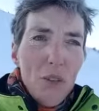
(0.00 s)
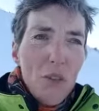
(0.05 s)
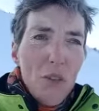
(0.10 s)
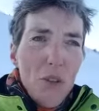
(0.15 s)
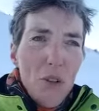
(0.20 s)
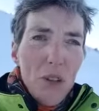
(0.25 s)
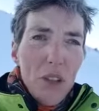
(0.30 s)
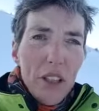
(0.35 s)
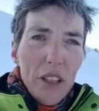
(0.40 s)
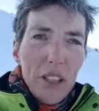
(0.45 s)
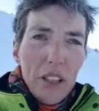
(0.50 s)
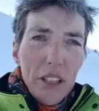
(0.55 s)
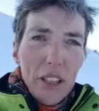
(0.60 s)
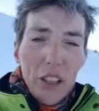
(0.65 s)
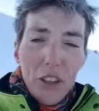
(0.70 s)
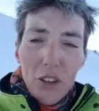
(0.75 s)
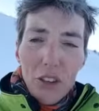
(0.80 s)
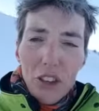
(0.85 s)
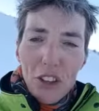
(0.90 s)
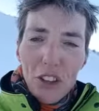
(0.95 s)
for a
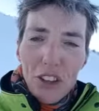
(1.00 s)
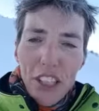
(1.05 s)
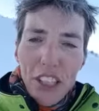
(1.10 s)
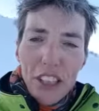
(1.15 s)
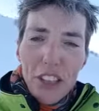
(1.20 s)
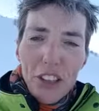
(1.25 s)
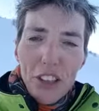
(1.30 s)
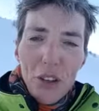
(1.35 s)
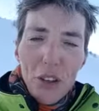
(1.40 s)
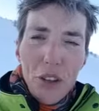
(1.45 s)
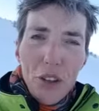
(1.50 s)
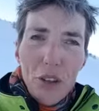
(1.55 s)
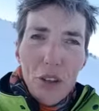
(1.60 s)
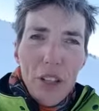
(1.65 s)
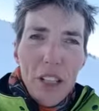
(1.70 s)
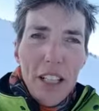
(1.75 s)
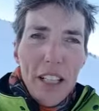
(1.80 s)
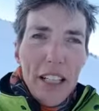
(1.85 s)
consultation call?